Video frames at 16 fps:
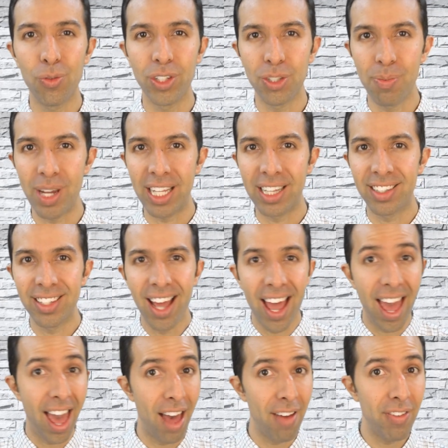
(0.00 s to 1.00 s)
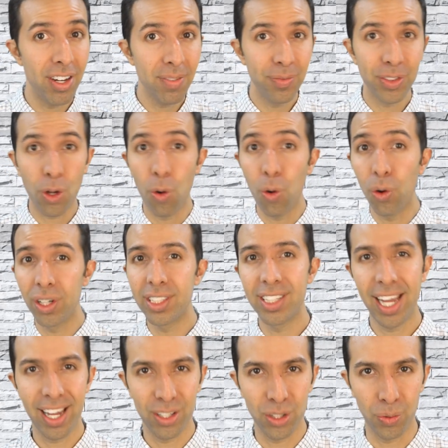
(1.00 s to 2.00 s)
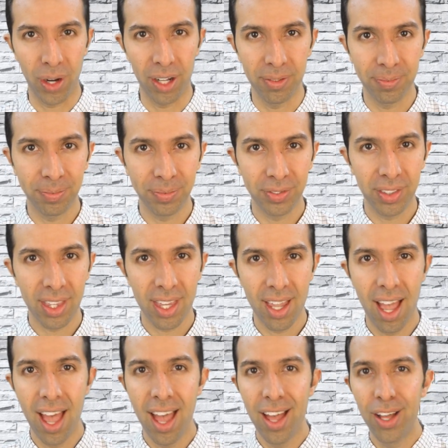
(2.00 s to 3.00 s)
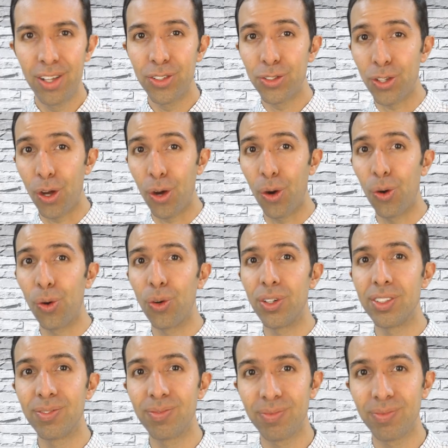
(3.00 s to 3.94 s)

which means heaven or day as well. So,